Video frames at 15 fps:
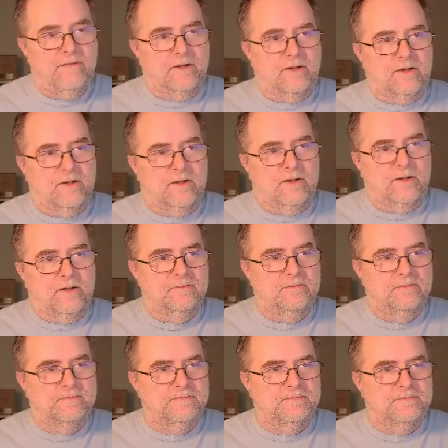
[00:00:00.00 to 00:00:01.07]
let's just
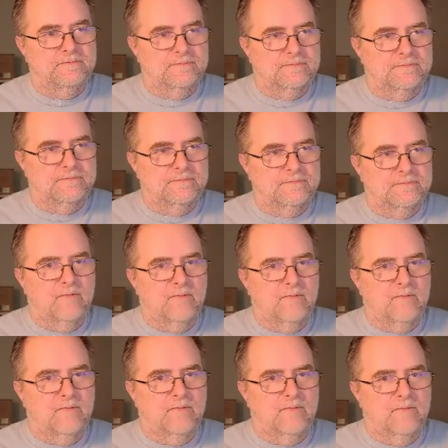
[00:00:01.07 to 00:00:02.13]
stop.
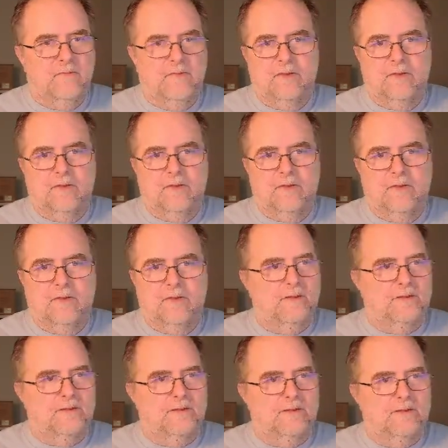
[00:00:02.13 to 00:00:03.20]
All right, so
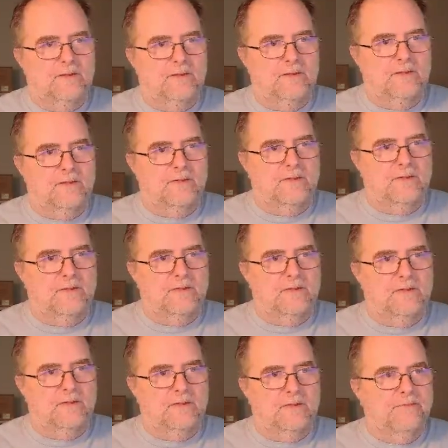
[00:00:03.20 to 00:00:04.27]
the
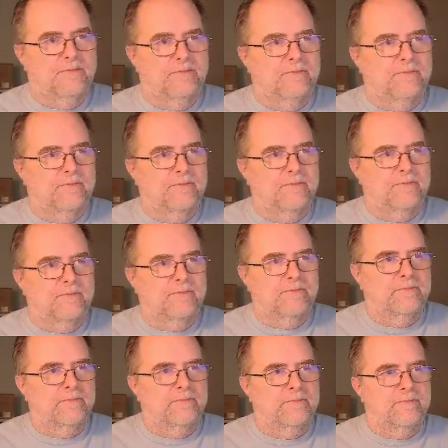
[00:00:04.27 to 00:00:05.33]
vehicle is now
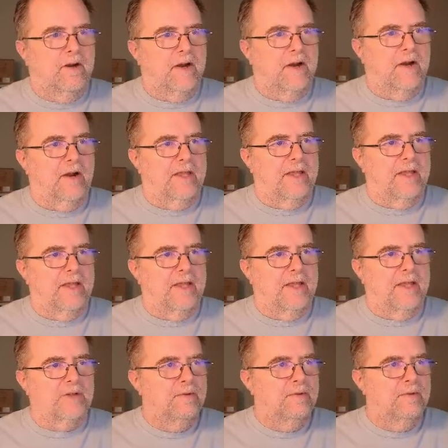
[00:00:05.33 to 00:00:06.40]

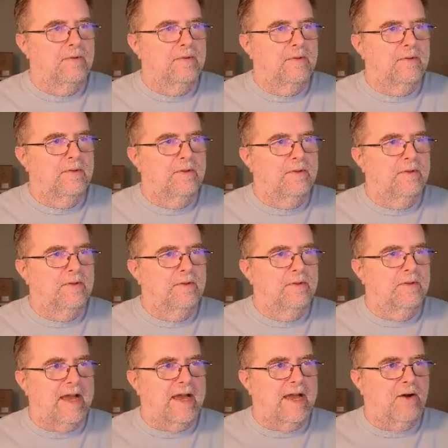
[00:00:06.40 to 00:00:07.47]
severely damaged.
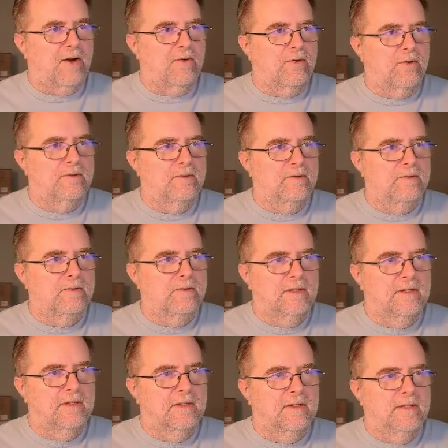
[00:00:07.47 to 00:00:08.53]
If we were to
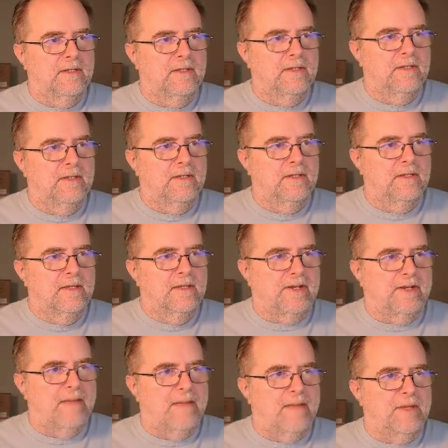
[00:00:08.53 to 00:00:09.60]
run that export
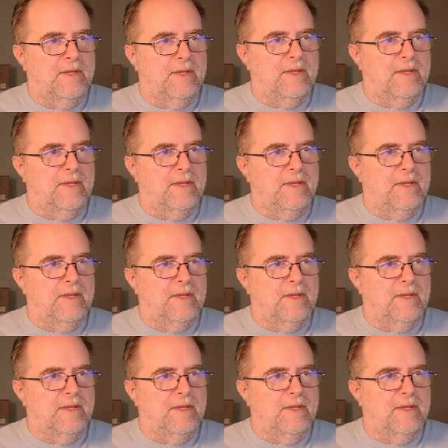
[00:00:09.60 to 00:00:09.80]
routine,